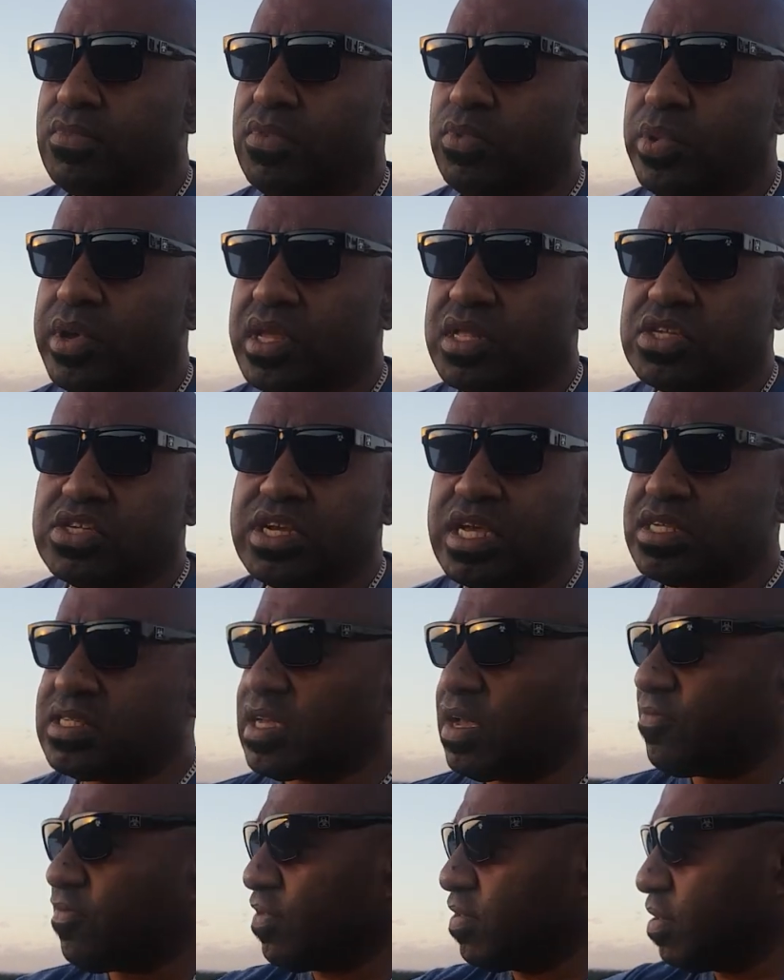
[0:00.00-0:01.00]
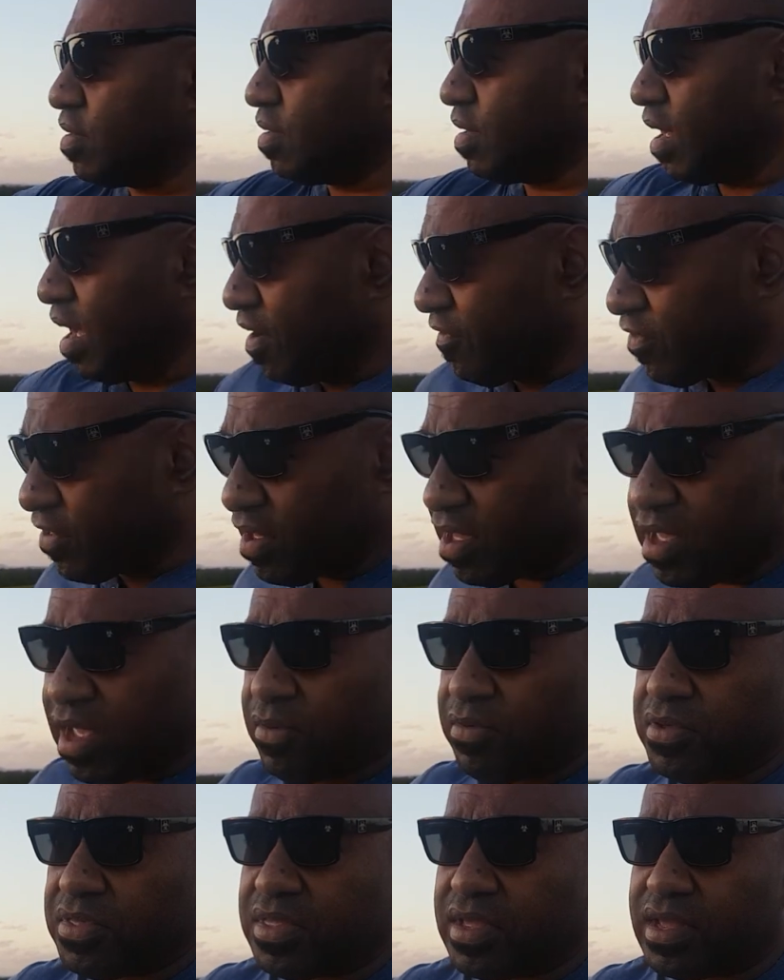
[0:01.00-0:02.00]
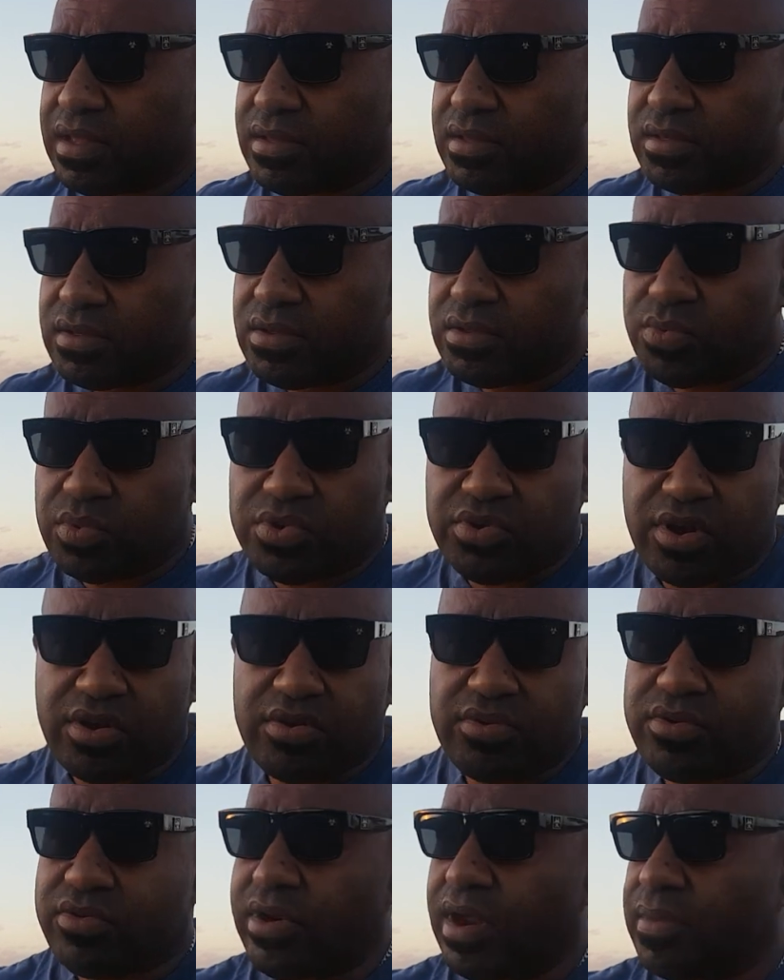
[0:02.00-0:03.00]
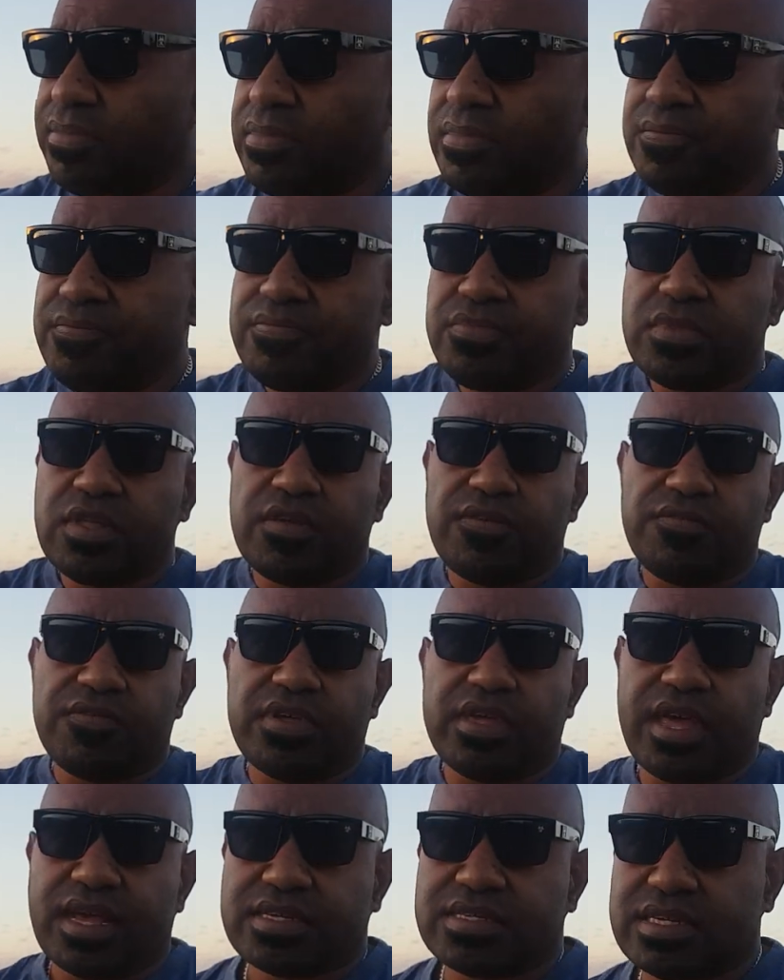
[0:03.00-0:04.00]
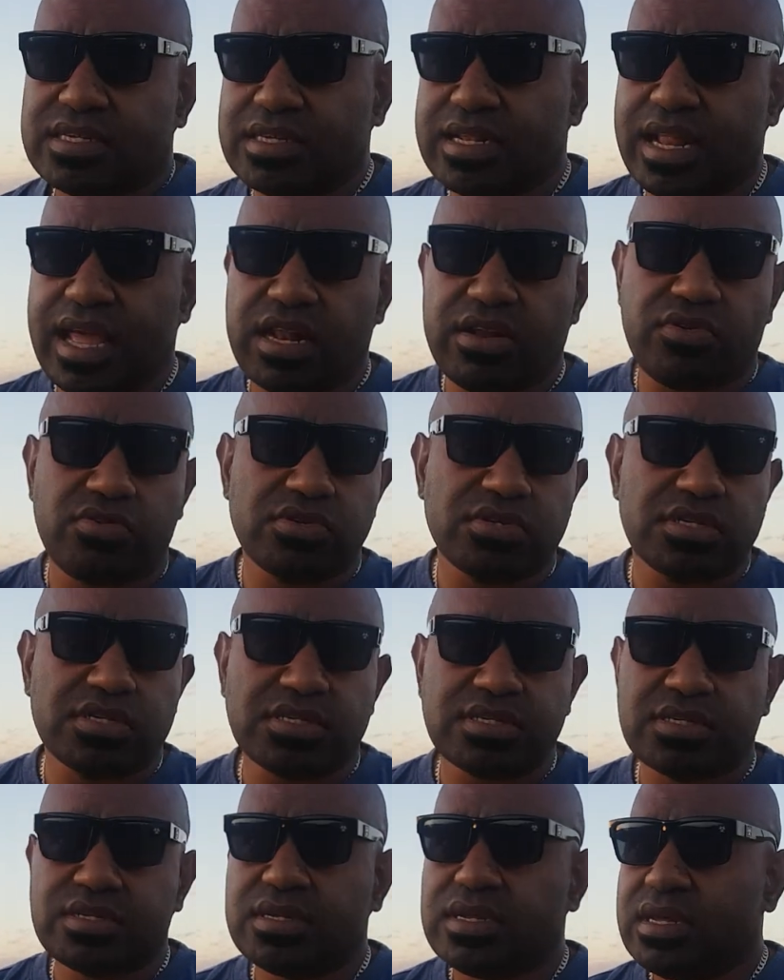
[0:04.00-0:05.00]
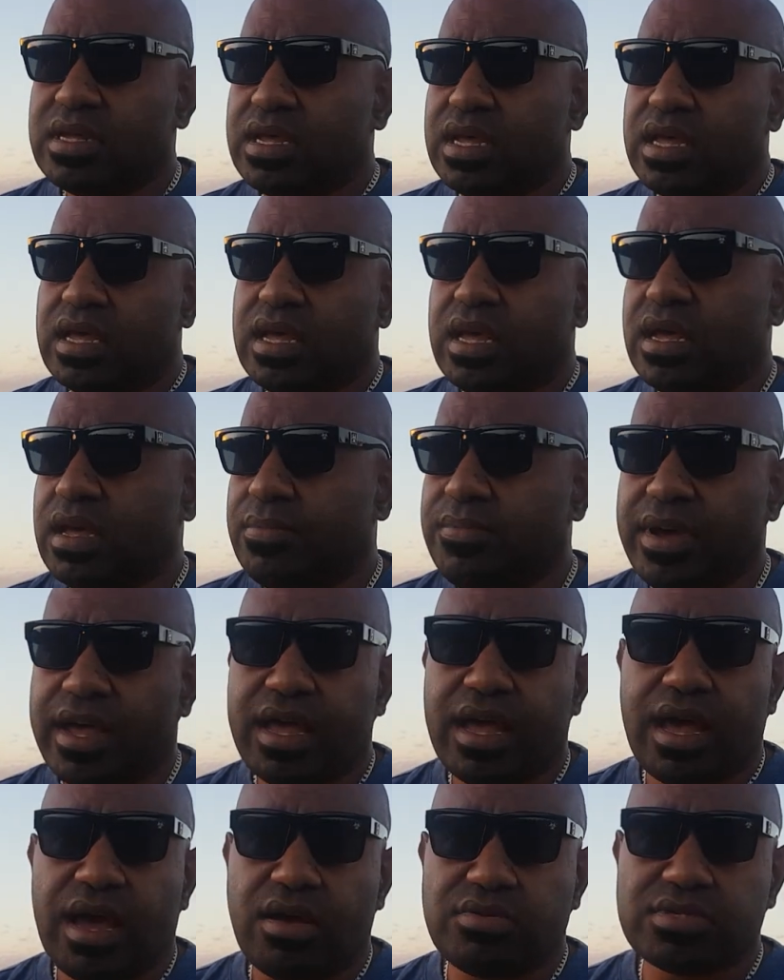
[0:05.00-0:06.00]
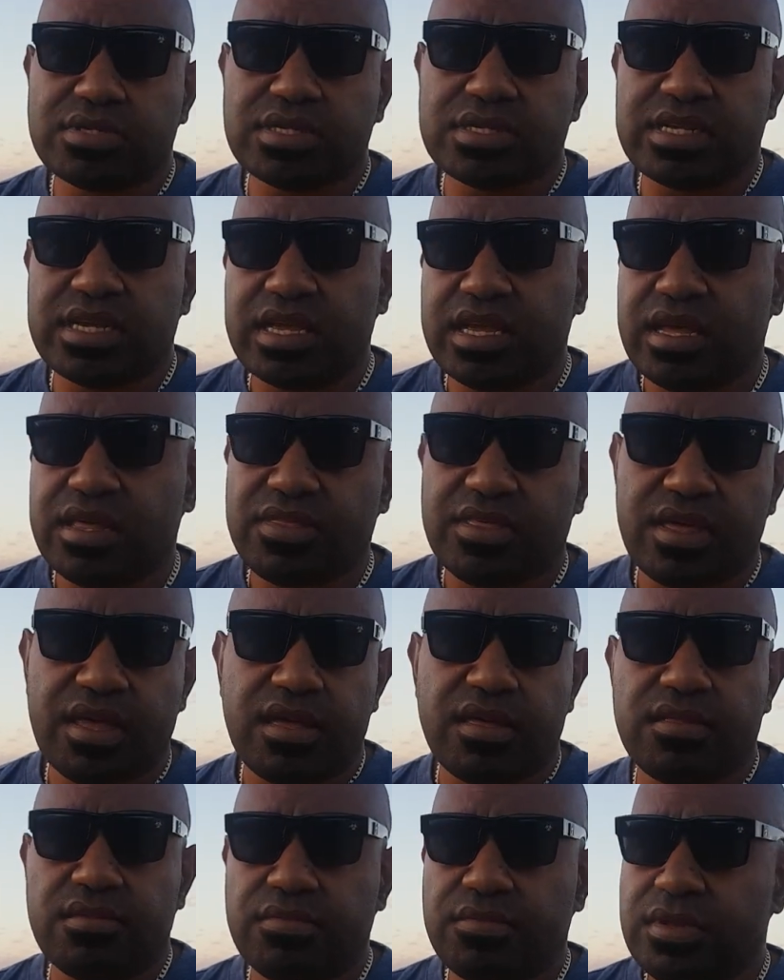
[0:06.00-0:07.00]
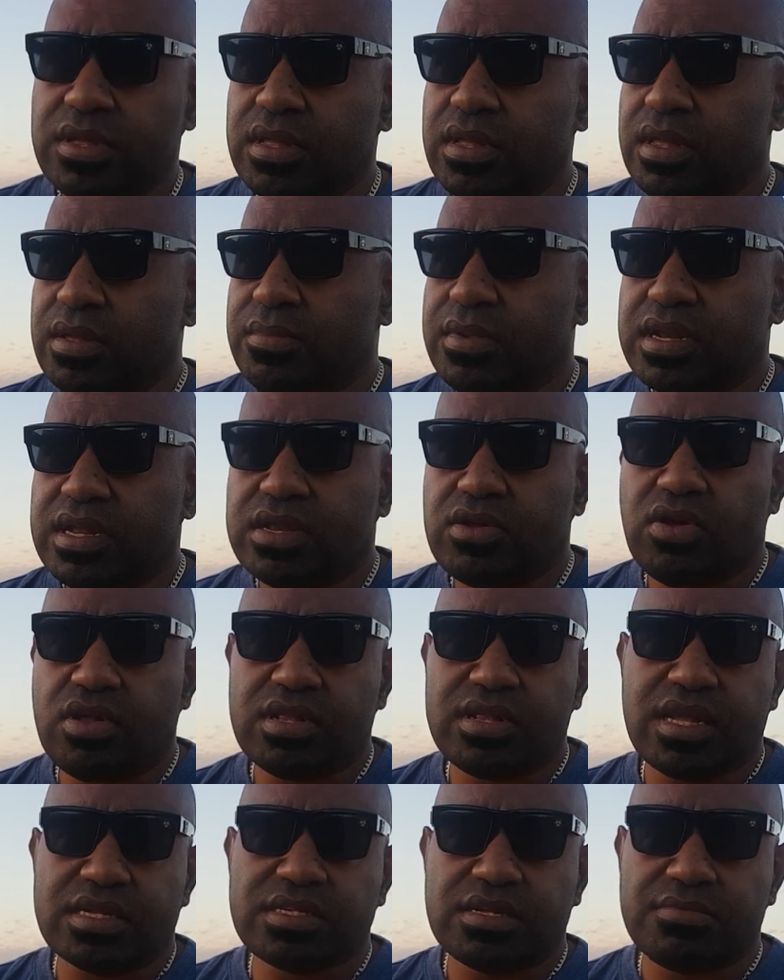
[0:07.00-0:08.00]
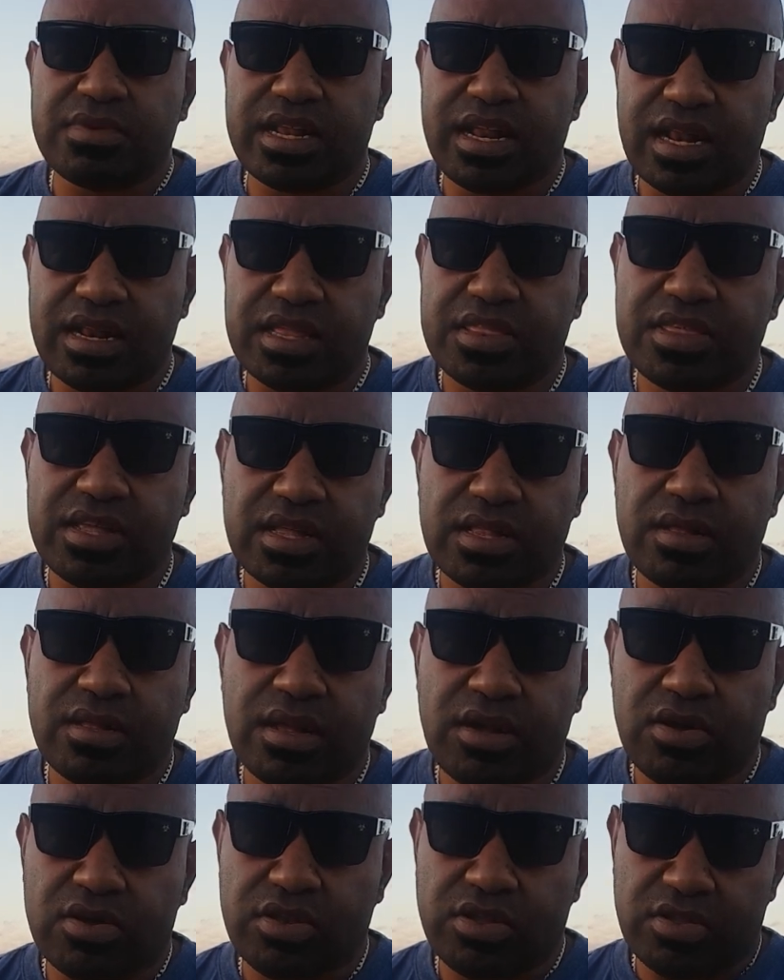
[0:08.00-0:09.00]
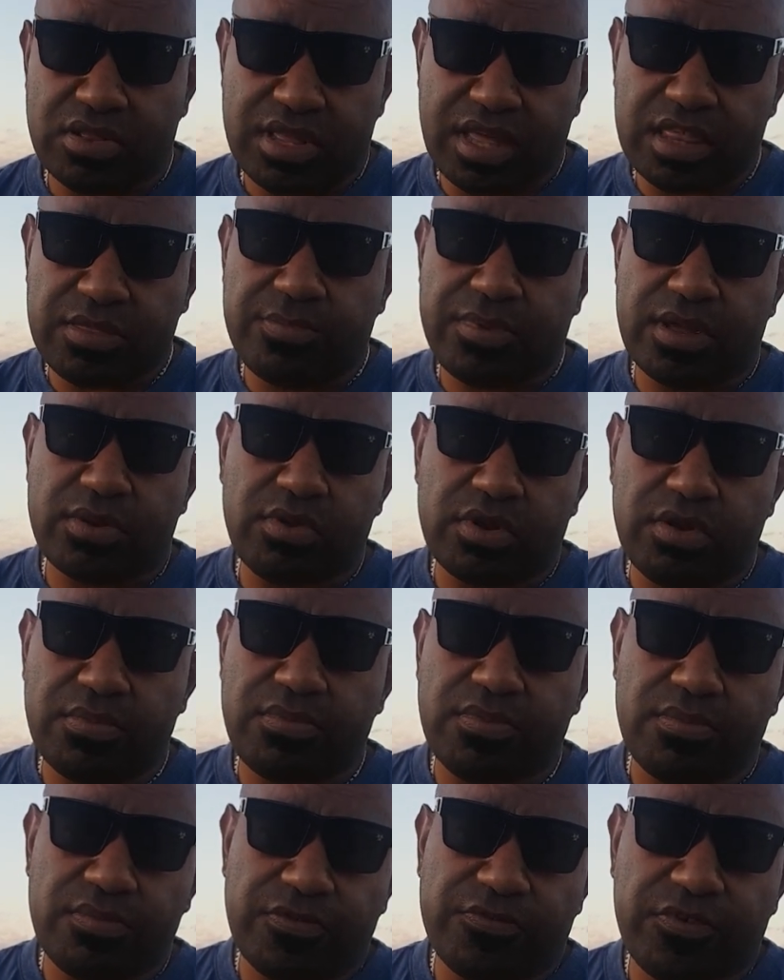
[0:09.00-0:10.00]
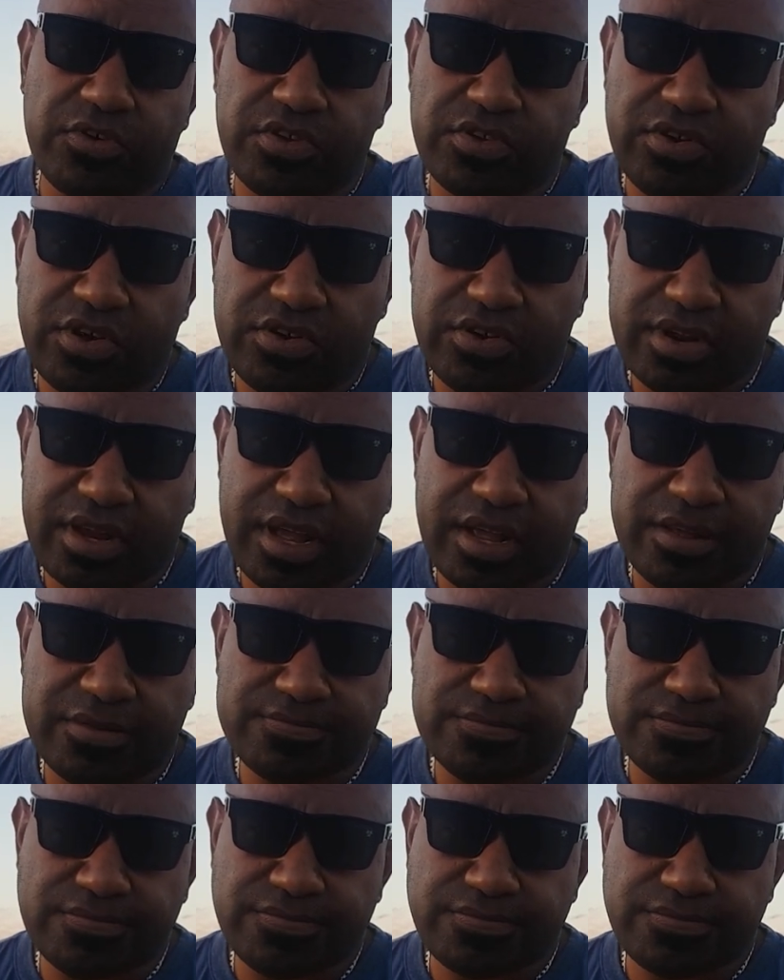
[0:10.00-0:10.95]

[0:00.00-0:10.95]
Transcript: We can chase after everything. We try to grab VXs, Land Cruisers, buy houses here, there, but it all doesn't mean anything on your deathbed before you try to die.